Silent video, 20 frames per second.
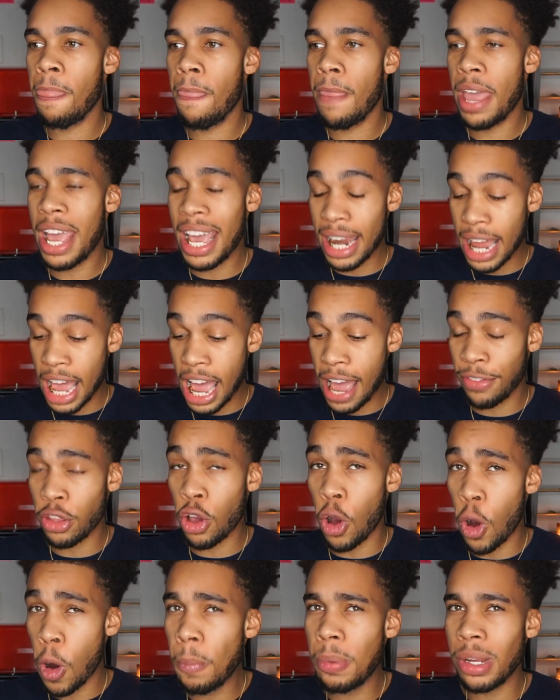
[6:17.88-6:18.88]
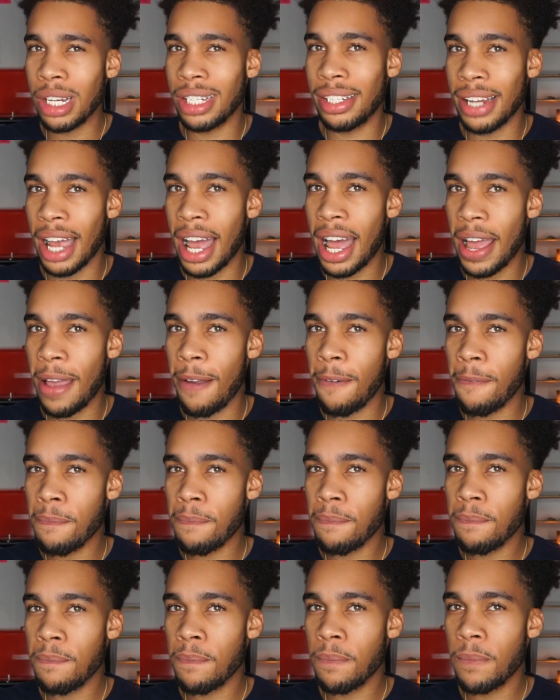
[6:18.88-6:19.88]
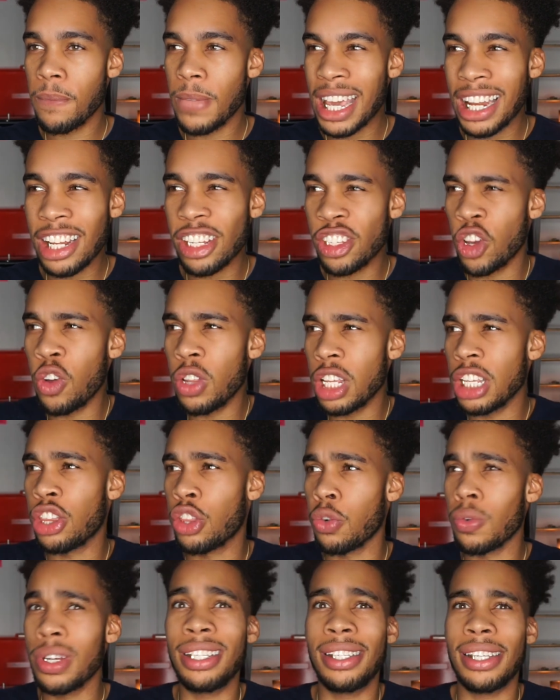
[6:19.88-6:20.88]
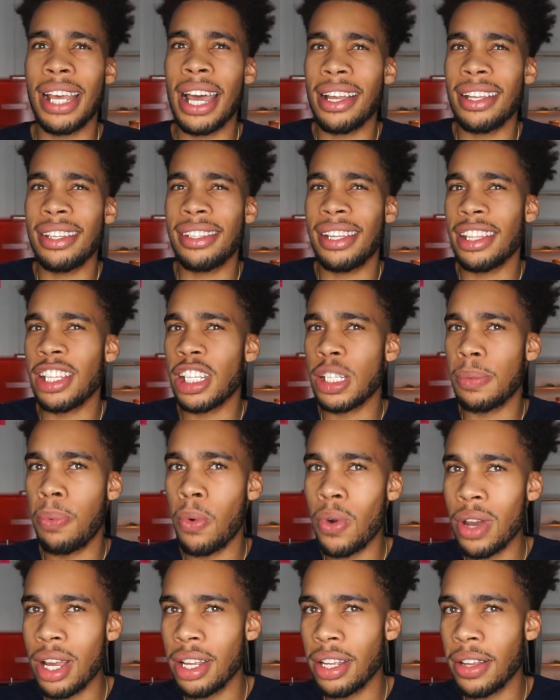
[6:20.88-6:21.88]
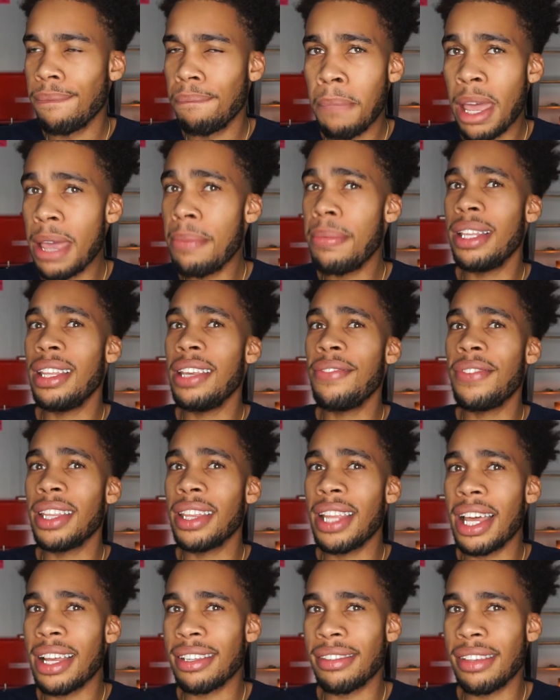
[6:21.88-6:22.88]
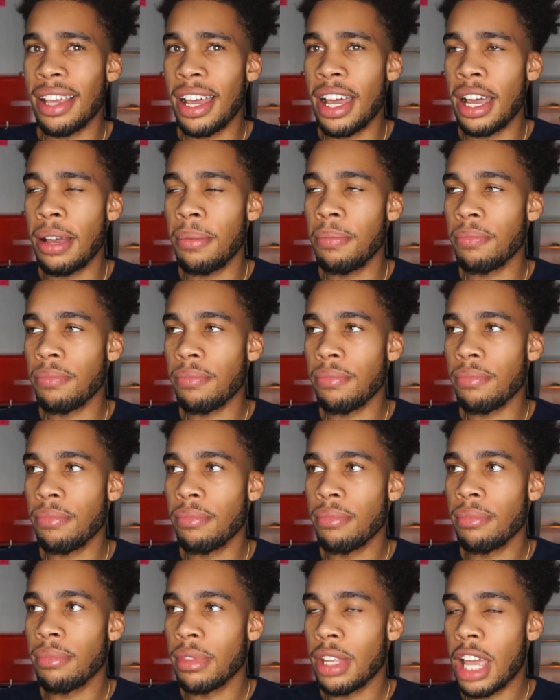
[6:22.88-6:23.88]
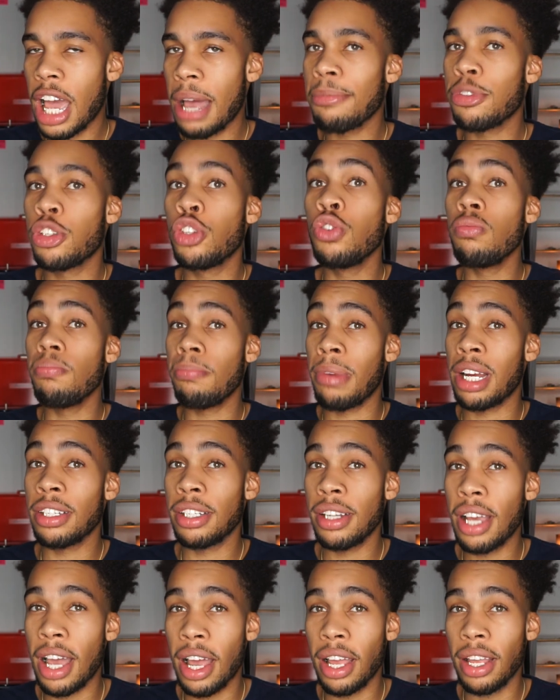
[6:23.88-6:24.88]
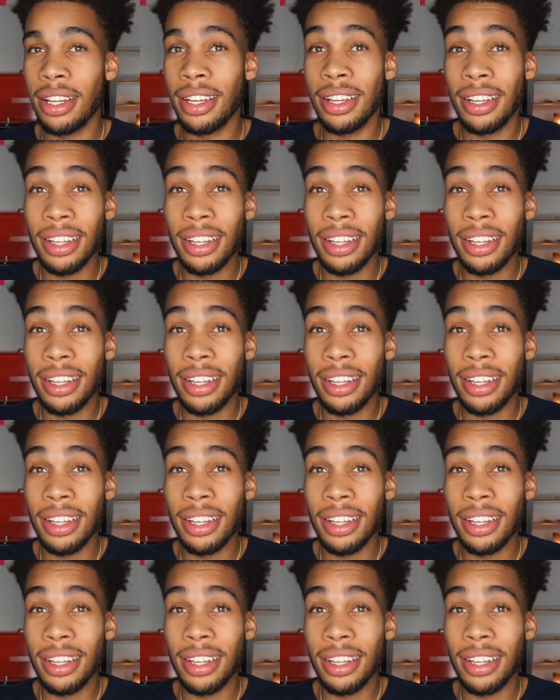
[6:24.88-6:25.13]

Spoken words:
and I have the open shot and it's only 3 seconds at this point, maybe even less time, I'm shooting my shot.